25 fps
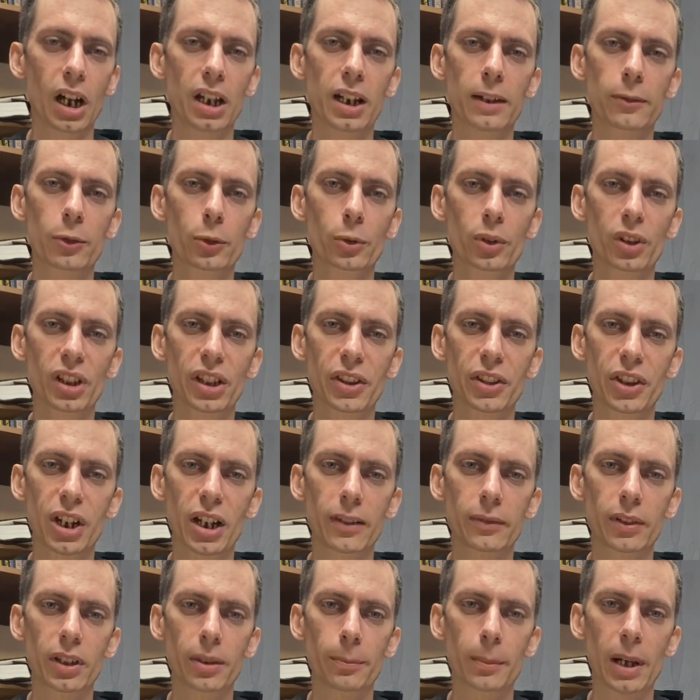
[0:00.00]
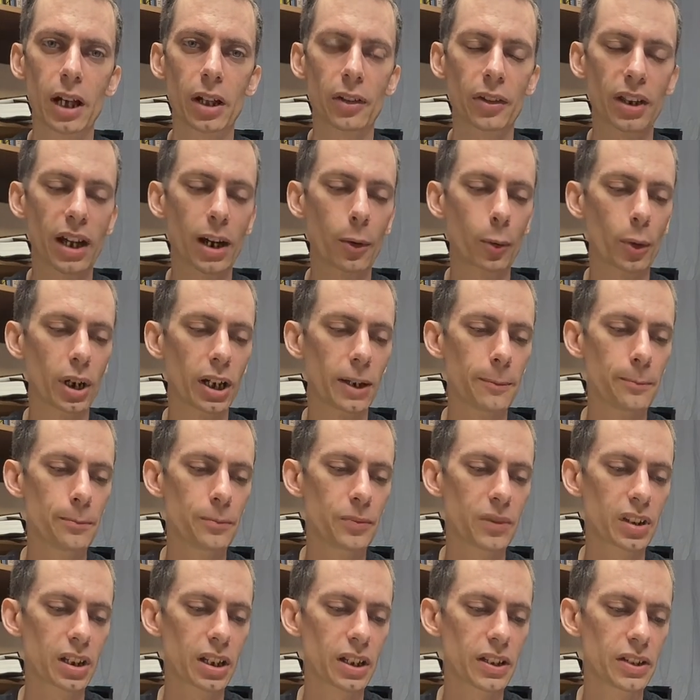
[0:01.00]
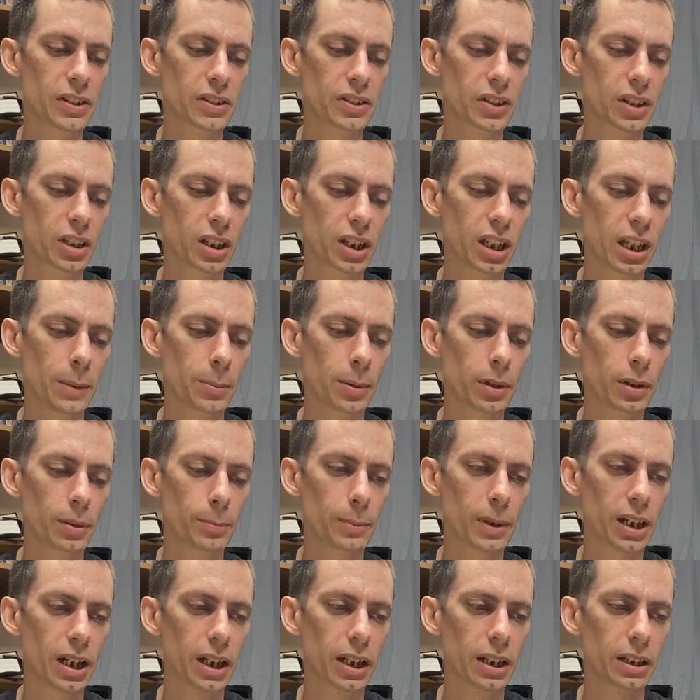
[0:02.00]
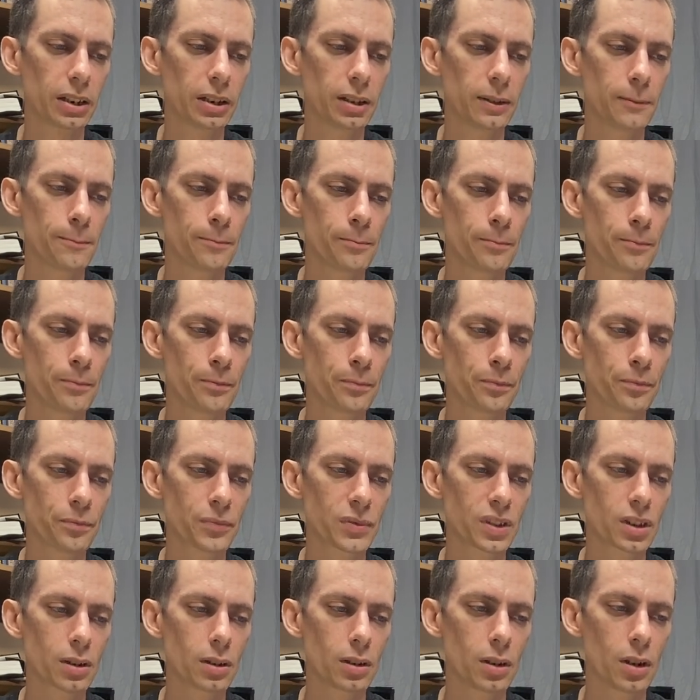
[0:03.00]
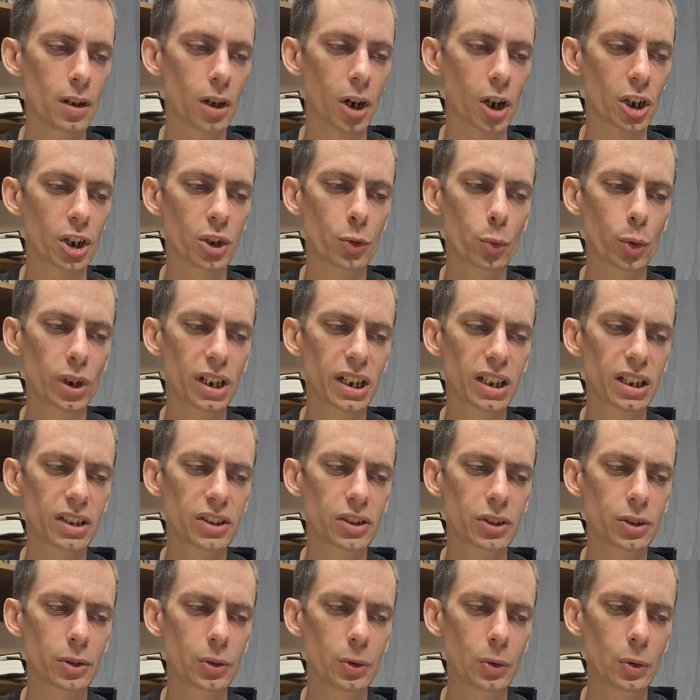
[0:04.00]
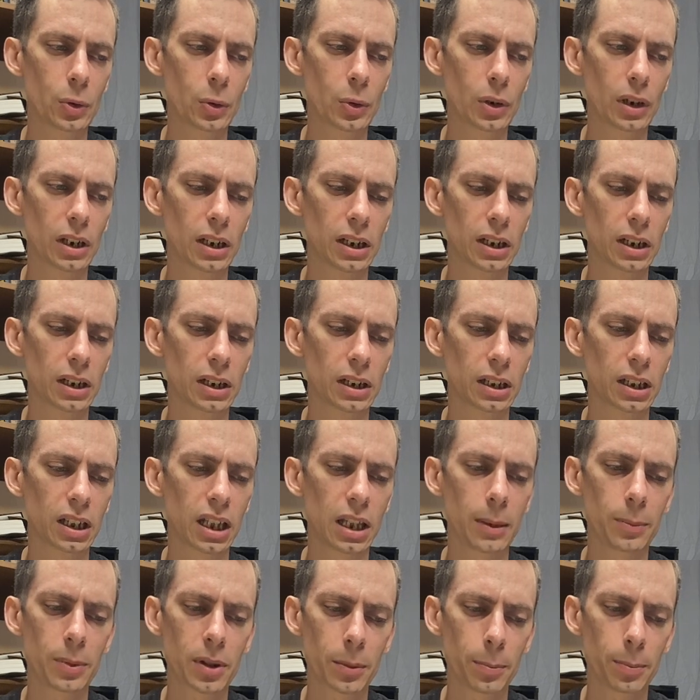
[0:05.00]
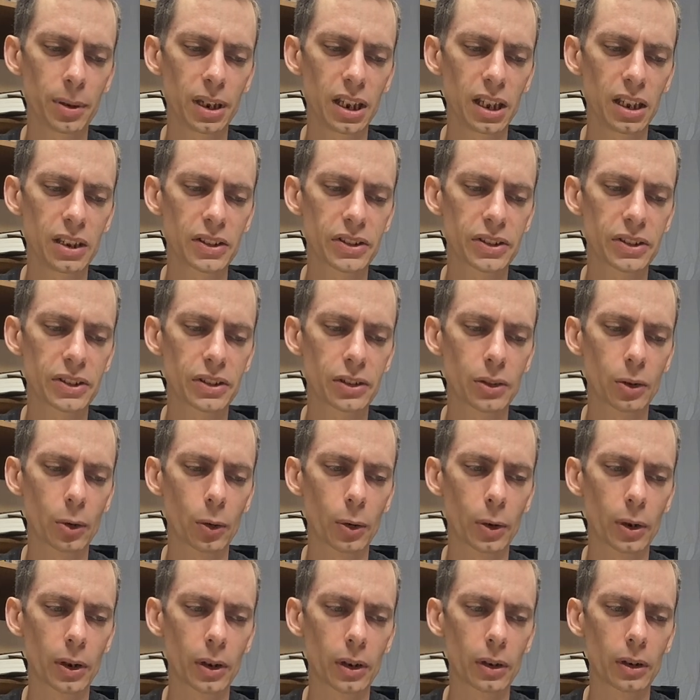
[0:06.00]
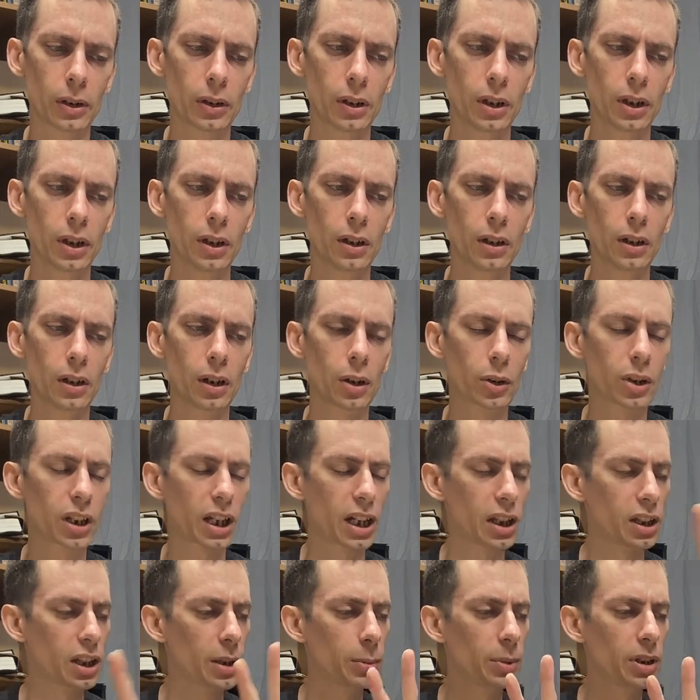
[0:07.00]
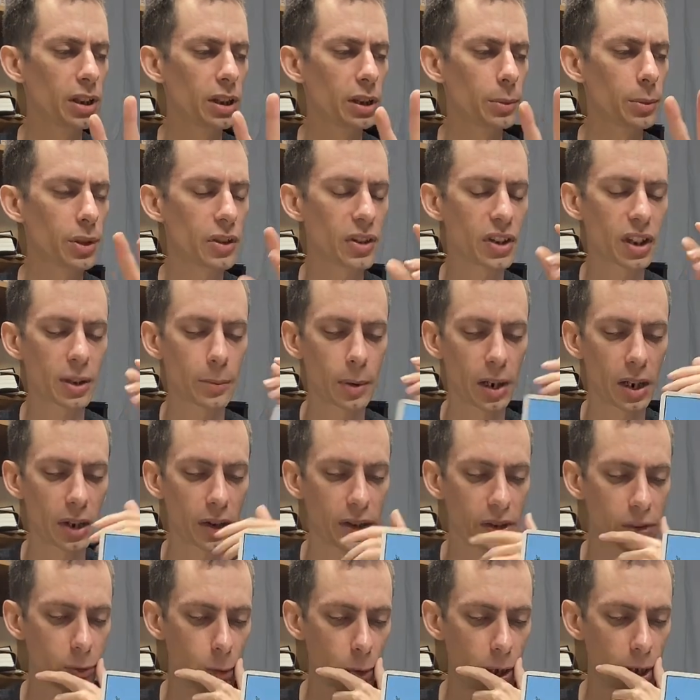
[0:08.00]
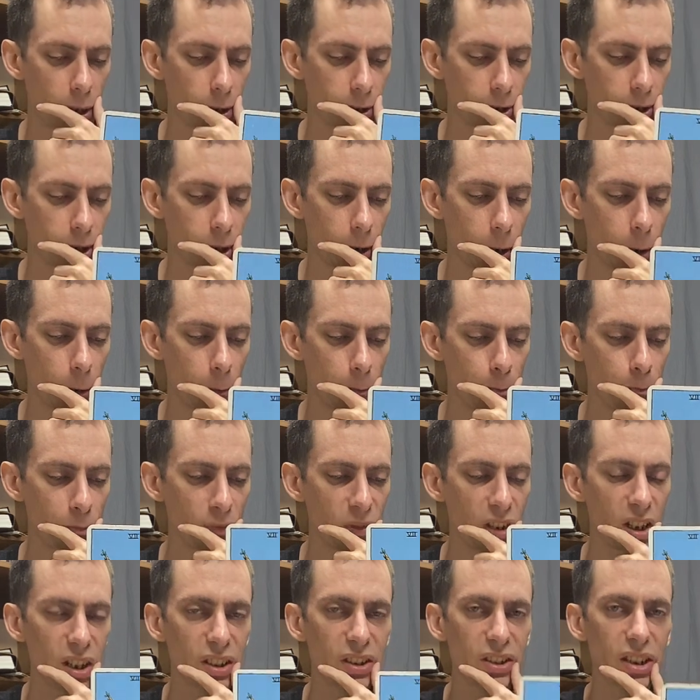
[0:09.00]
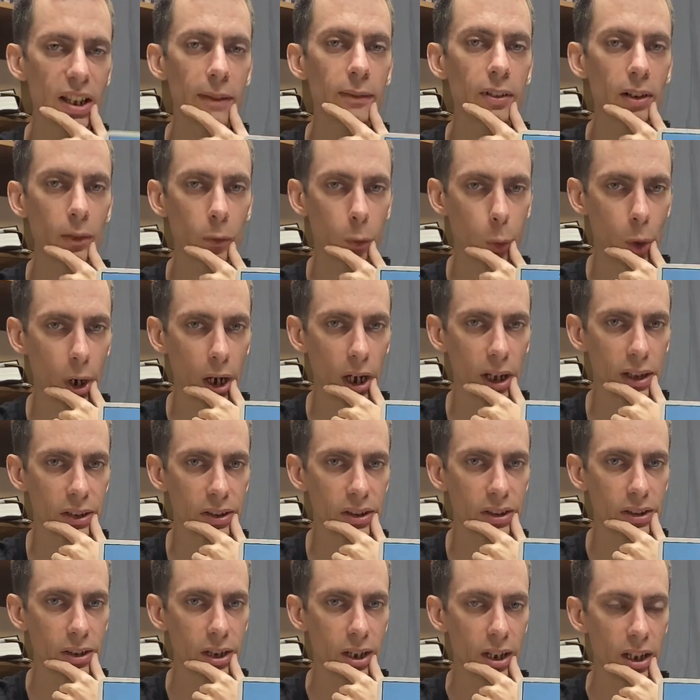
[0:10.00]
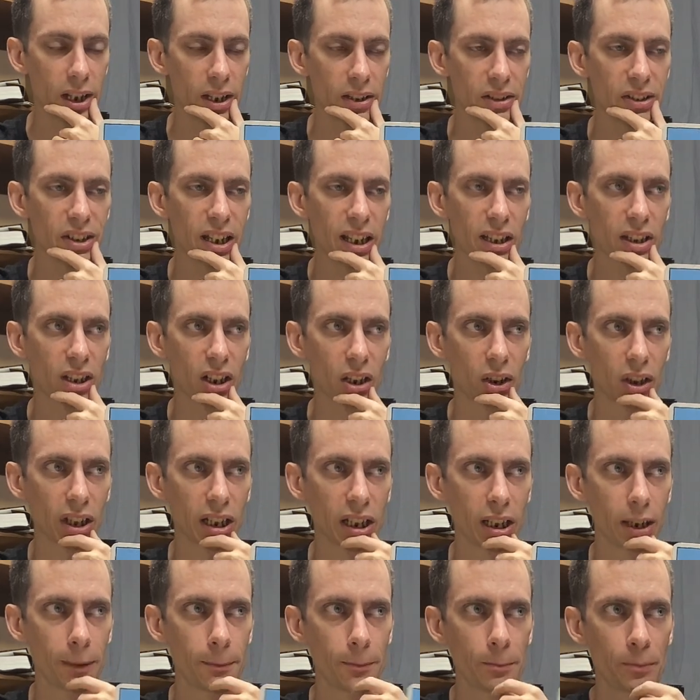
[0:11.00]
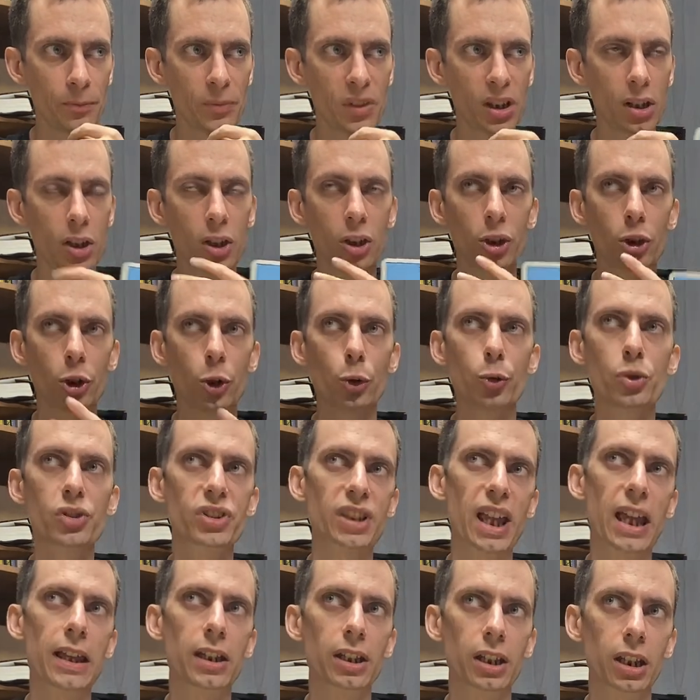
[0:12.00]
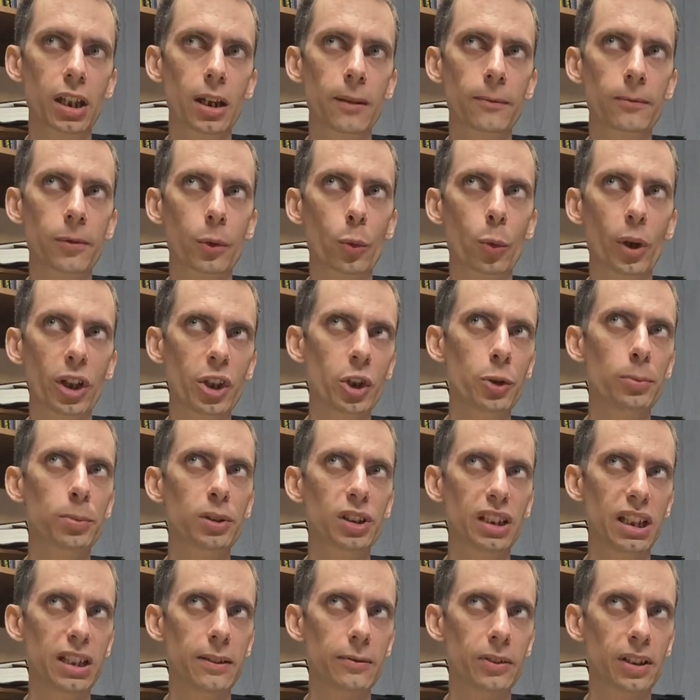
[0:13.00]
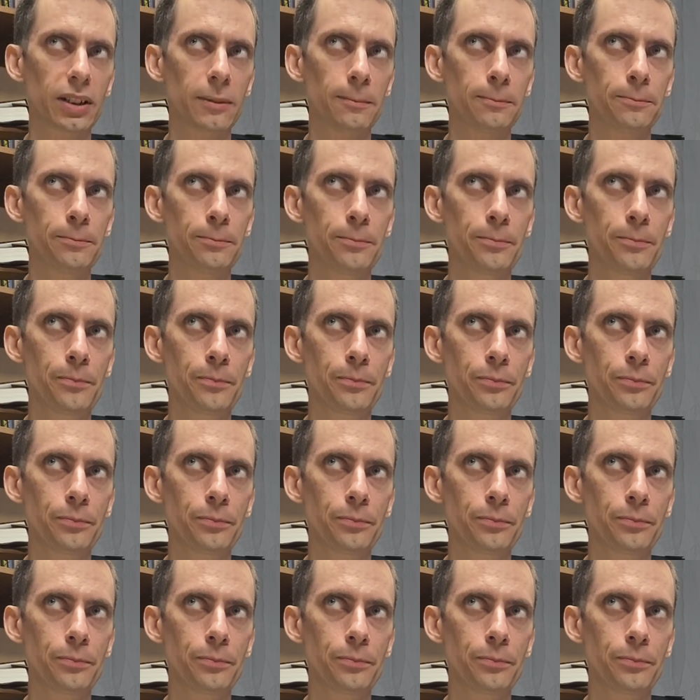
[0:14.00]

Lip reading: I never really thought of it about it that way, because keep in mind, are you wanting to keep the peace, or... Okay, let me think about it this way. So, 7 of Wands is technically you standing up for what you believe in.